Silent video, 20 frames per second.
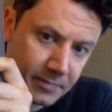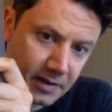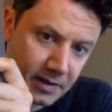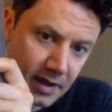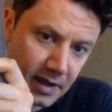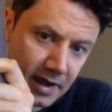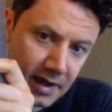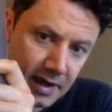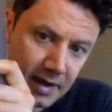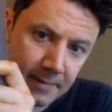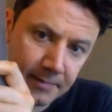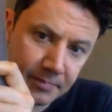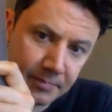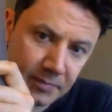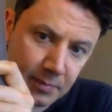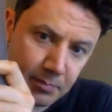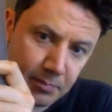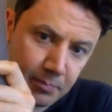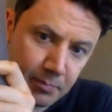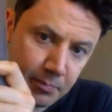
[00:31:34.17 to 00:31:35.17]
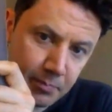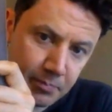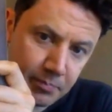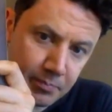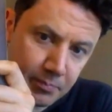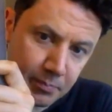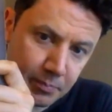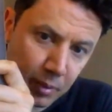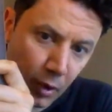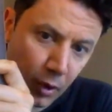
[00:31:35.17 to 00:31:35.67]

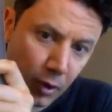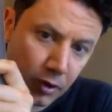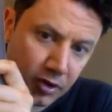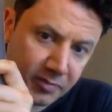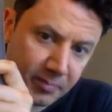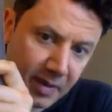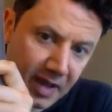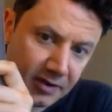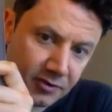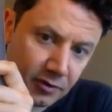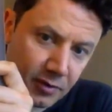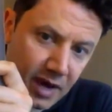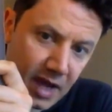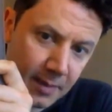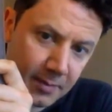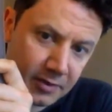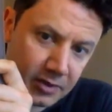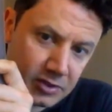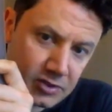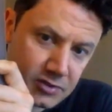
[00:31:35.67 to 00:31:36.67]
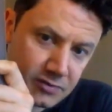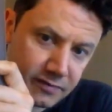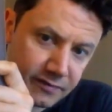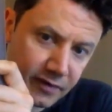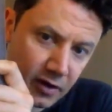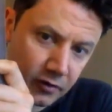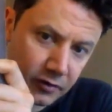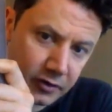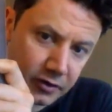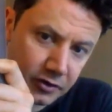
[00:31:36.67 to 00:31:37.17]
burned pentagram in this
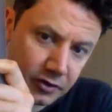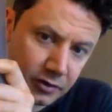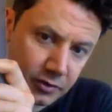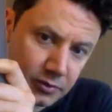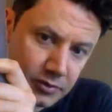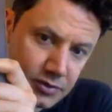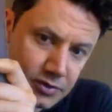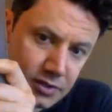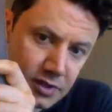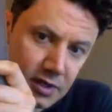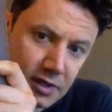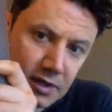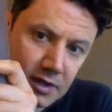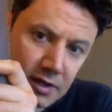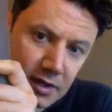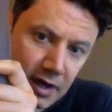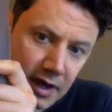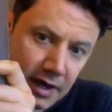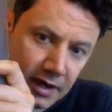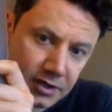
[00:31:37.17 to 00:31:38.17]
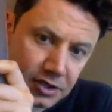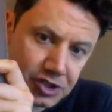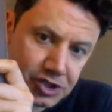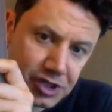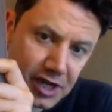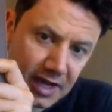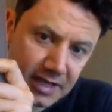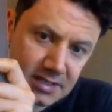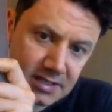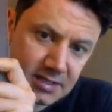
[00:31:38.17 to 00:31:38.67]
fallen dude's
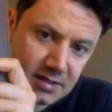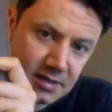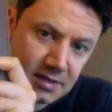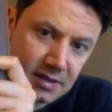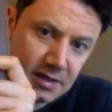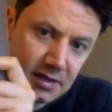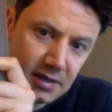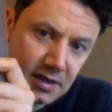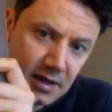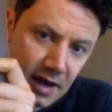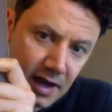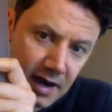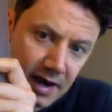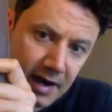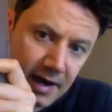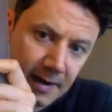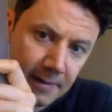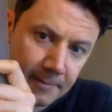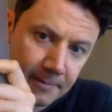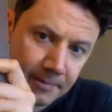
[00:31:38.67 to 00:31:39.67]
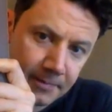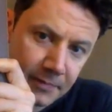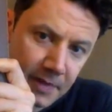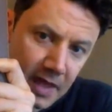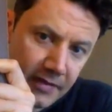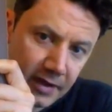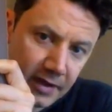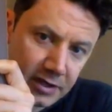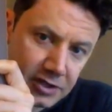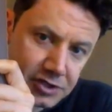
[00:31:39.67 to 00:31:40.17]
chest, and
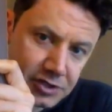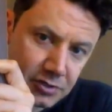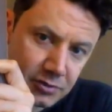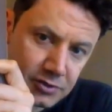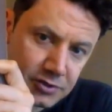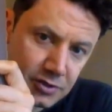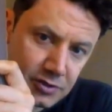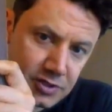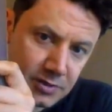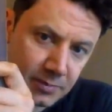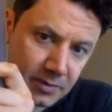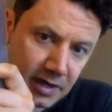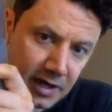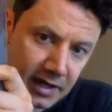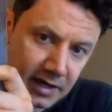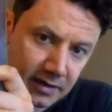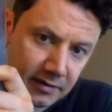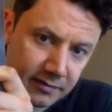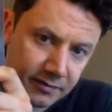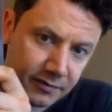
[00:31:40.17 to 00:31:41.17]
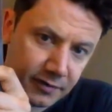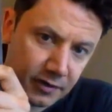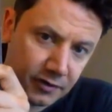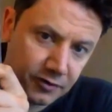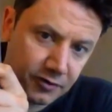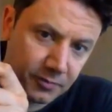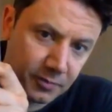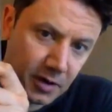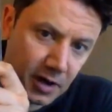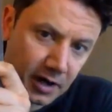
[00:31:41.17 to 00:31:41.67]
then it shows you some kind of
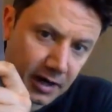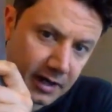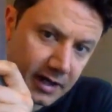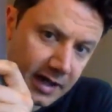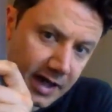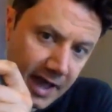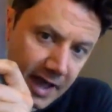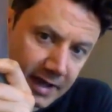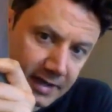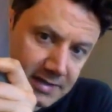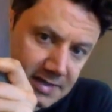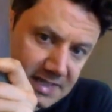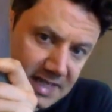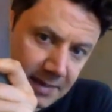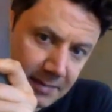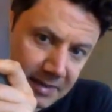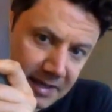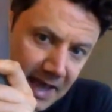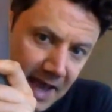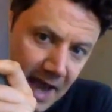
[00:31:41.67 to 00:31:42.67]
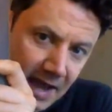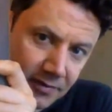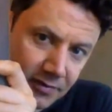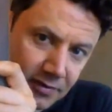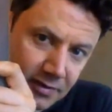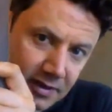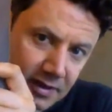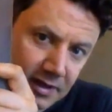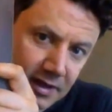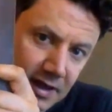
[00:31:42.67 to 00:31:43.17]
demonic hands coming at
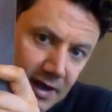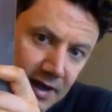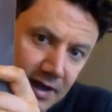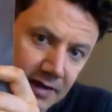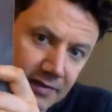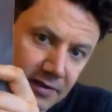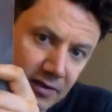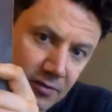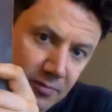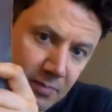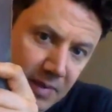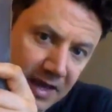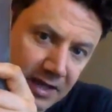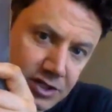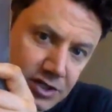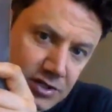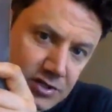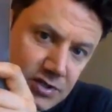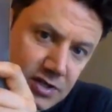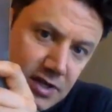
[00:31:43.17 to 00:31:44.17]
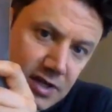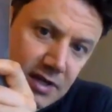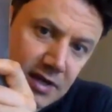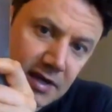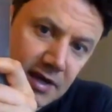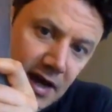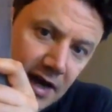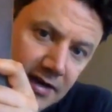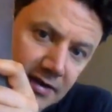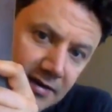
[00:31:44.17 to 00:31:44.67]
this magus.
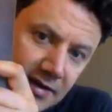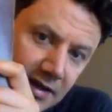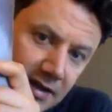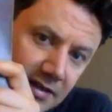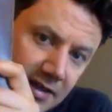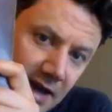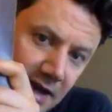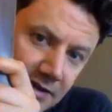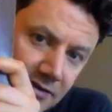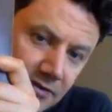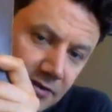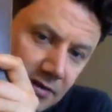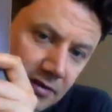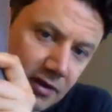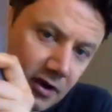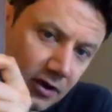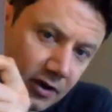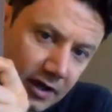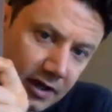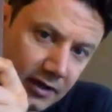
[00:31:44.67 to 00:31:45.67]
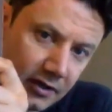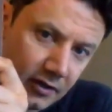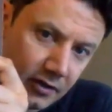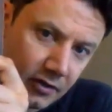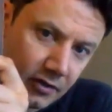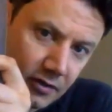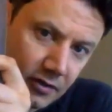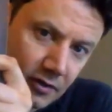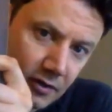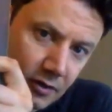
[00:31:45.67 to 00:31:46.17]
I dig that there
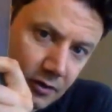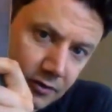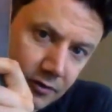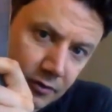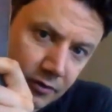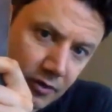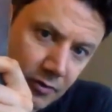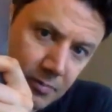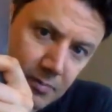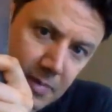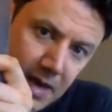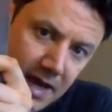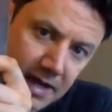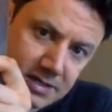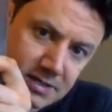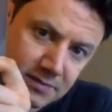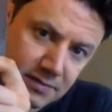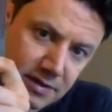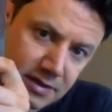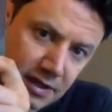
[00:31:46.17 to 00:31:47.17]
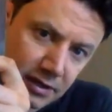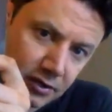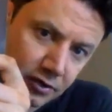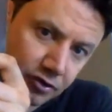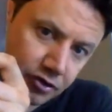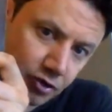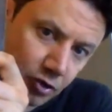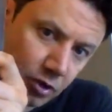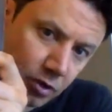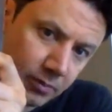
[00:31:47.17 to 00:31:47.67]
is also this massive
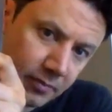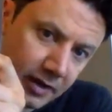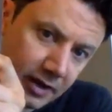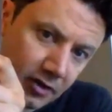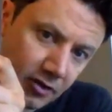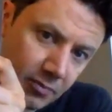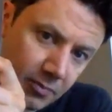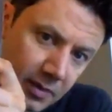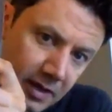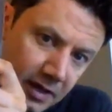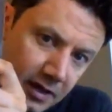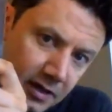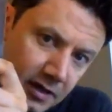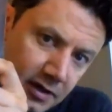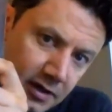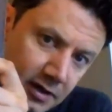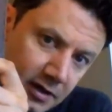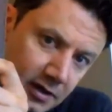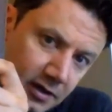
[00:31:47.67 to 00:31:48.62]
thunderstorm that is being